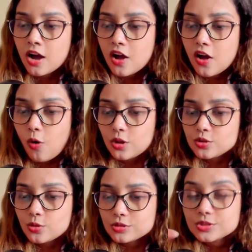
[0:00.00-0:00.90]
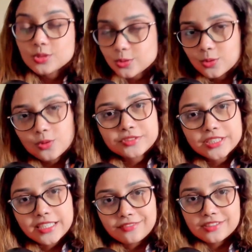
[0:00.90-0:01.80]
all those grooves
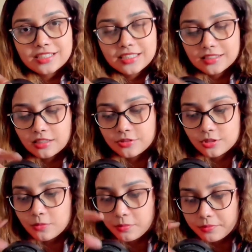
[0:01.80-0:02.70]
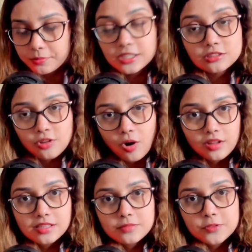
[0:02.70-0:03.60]
and everything, built
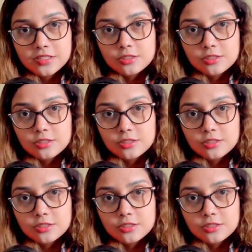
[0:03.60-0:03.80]
on them, so the